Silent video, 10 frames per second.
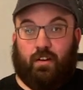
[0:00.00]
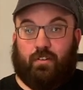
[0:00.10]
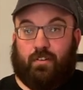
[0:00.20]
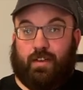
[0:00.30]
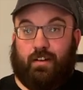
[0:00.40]

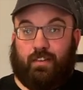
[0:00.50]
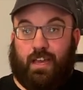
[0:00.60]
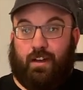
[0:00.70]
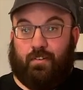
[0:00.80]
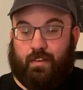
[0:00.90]
on a round
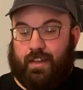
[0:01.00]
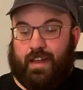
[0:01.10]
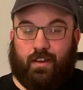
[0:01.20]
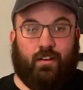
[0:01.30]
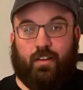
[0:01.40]
count right
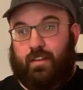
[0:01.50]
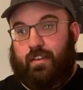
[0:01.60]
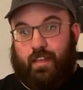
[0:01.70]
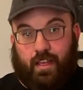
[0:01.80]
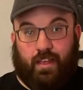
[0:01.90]
now,
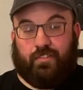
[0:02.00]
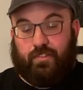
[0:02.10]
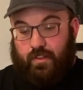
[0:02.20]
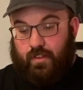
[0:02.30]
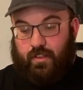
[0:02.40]
ish.